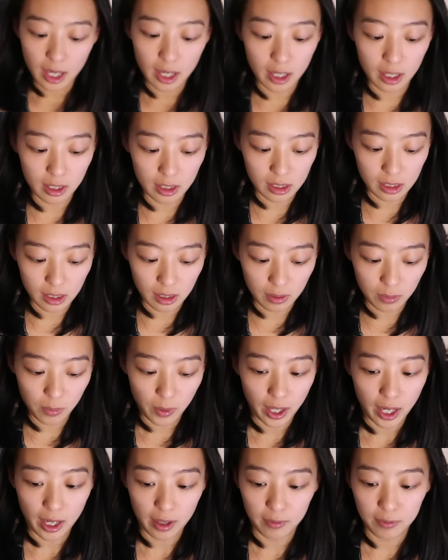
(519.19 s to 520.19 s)
And
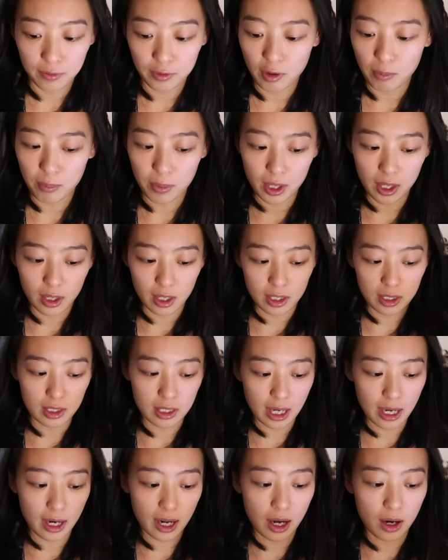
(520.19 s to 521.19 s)
when I flip it
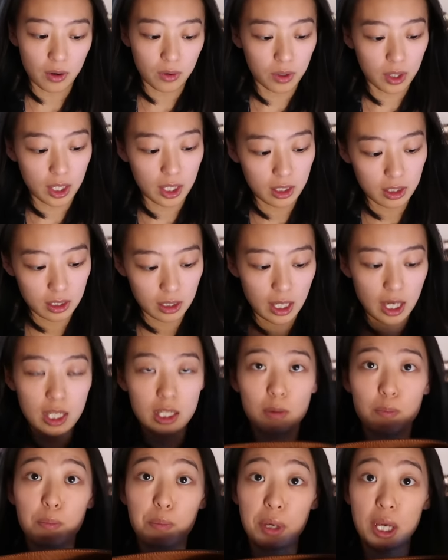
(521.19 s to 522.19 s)
inside out, it
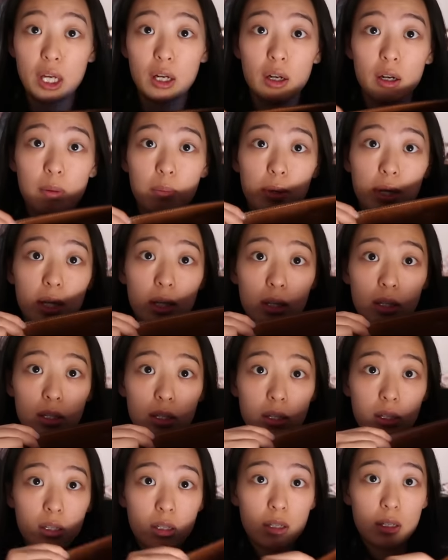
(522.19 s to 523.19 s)
gets bigger
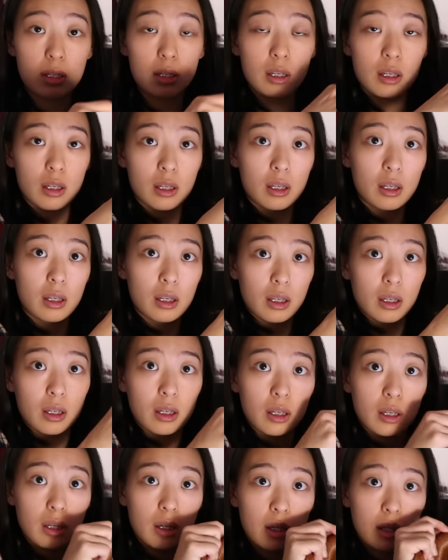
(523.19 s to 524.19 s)
because
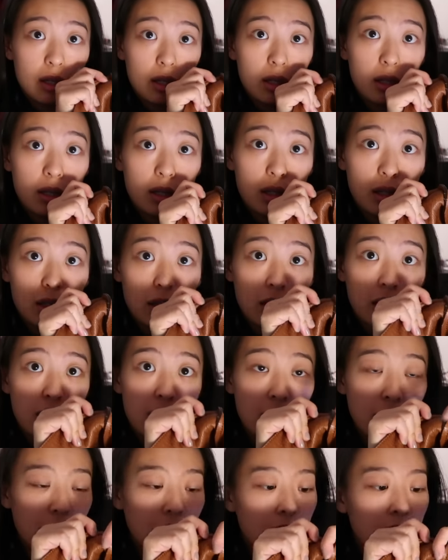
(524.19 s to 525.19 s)

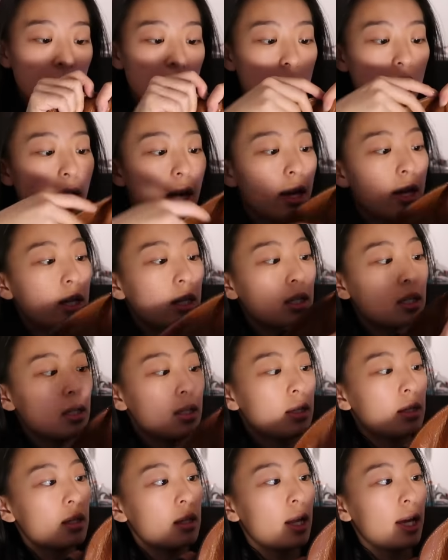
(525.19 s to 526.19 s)
the other side
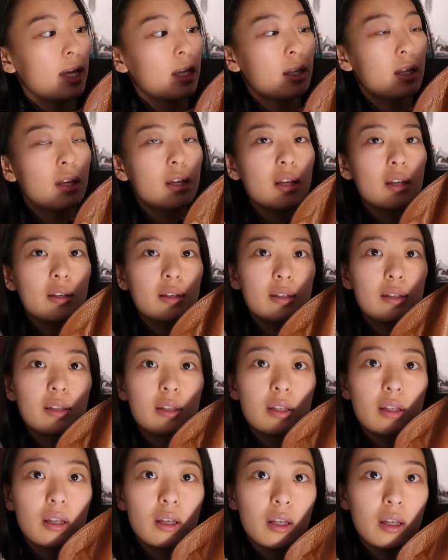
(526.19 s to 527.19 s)
is like
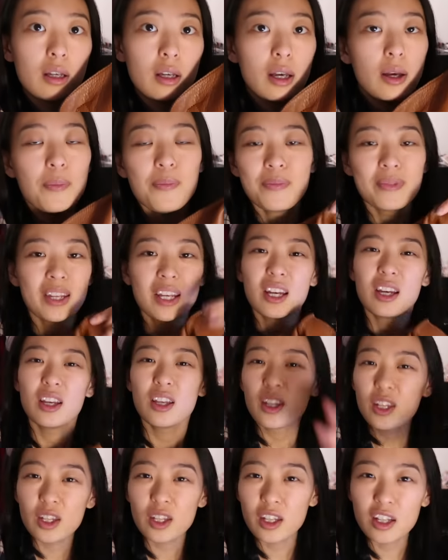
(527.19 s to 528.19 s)
this.
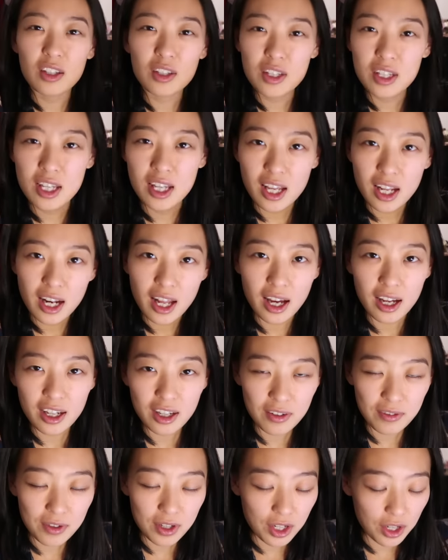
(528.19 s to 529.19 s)
You'll see in that
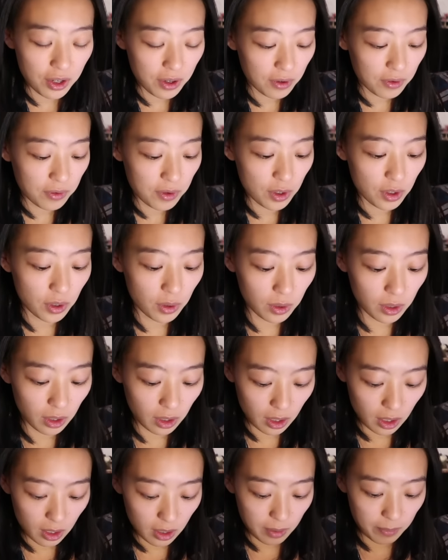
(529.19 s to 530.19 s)
other video, if you go
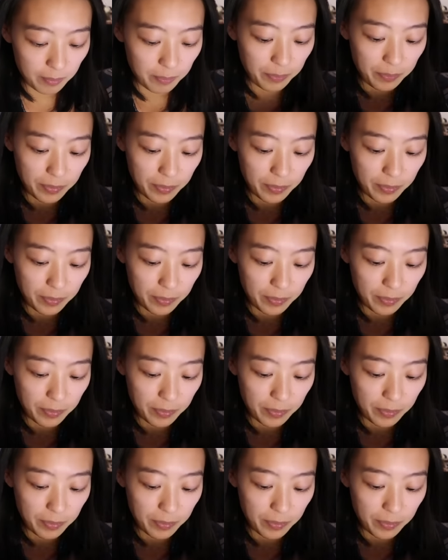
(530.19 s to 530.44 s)
look at it,